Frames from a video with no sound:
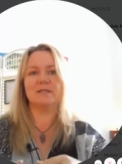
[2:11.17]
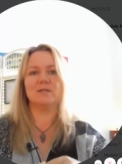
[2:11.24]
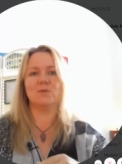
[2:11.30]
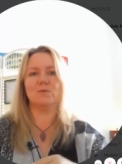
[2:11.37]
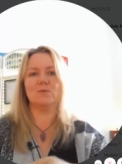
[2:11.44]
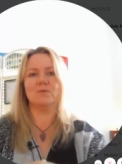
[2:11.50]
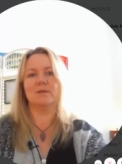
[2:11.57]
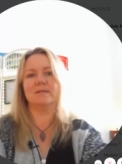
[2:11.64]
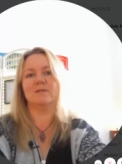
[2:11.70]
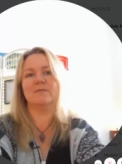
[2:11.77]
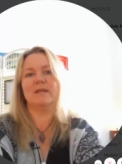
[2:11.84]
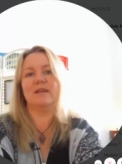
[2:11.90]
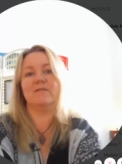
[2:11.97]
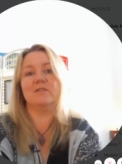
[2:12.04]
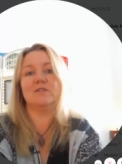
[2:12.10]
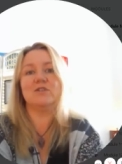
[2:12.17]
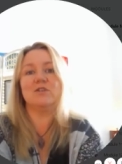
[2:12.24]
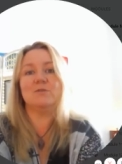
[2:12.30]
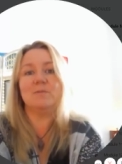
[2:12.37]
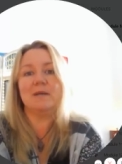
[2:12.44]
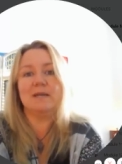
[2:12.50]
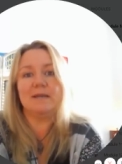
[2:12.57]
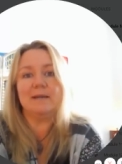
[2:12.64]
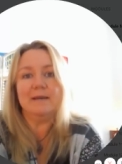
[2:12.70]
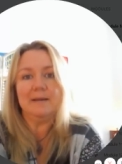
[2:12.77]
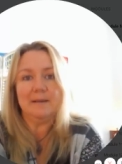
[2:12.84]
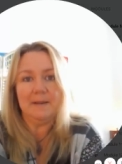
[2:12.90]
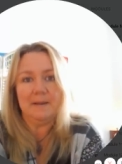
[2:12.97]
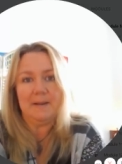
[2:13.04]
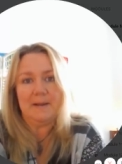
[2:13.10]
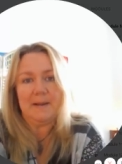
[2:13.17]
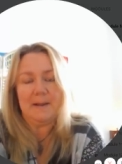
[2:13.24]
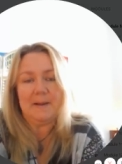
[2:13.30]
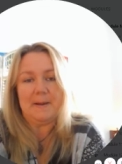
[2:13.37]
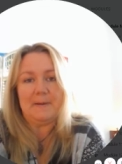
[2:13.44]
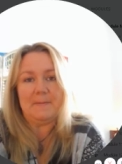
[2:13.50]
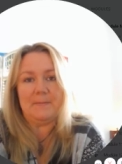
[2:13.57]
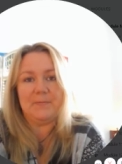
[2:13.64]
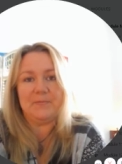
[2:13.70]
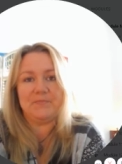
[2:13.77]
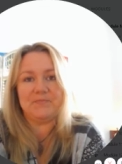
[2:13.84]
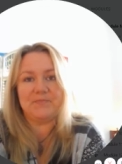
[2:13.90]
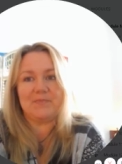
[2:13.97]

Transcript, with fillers: So this will be given to my um,